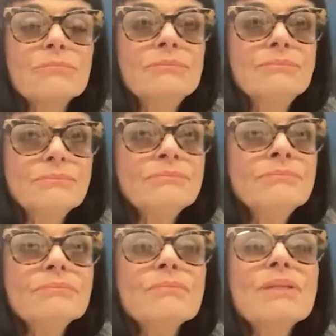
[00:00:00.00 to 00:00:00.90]

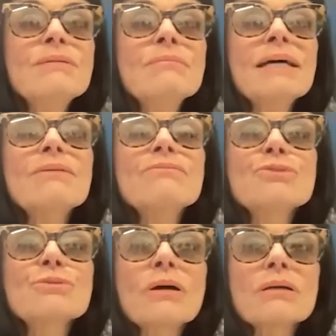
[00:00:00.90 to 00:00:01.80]
the amount of
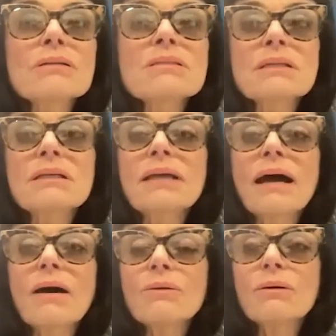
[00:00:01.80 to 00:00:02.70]
drugs and
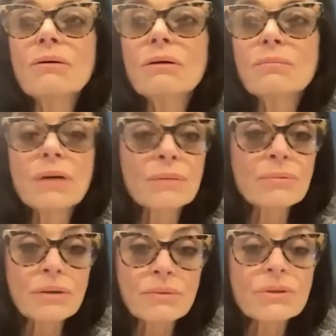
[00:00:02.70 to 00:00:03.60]
alcohol my
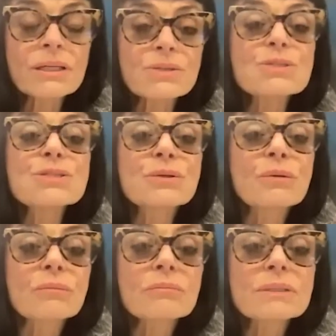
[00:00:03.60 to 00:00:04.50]
brother
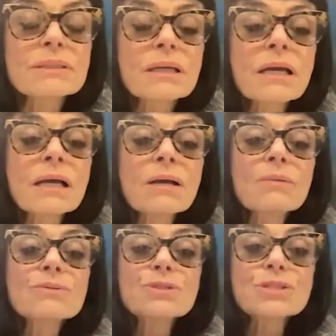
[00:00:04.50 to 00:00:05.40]
consumed
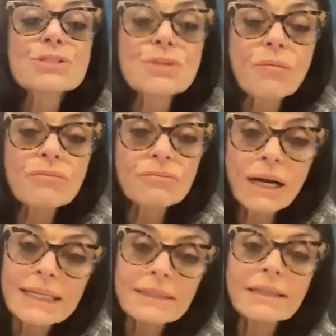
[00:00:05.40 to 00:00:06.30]
was just so
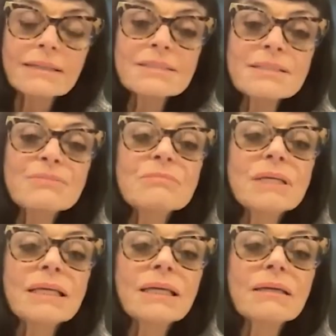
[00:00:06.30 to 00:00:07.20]
frightening to
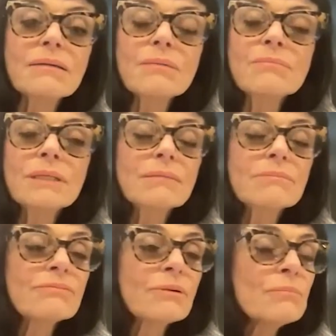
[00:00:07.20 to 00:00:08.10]
me. I mean,
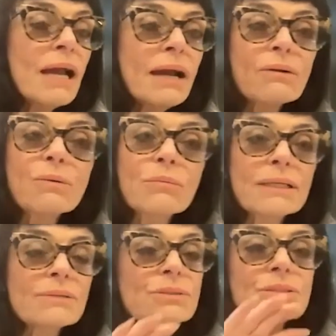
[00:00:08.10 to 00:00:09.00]
from
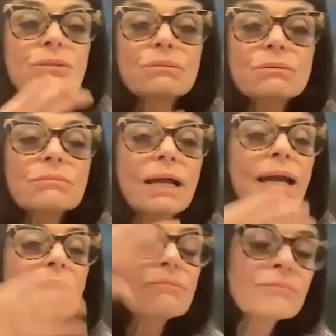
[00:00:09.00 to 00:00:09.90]
heroin to
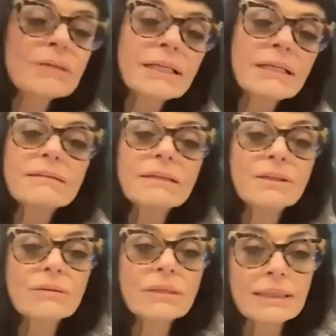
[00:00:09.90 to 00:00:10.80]

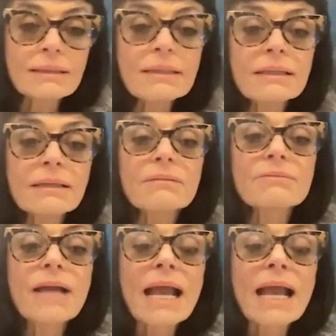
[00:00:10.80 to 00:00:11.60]
everything you can think of,